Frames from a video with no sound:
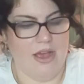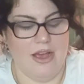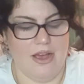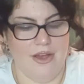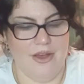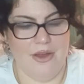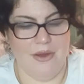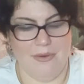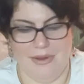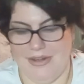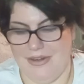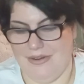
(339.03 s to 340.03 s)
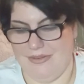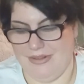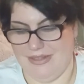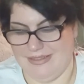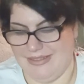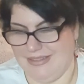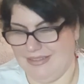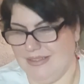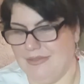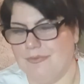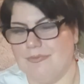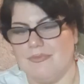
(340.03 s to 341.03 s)
Oh, I know what this
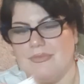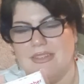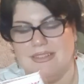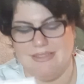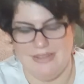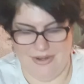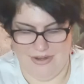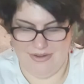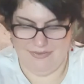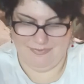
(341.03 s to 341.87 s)
is. So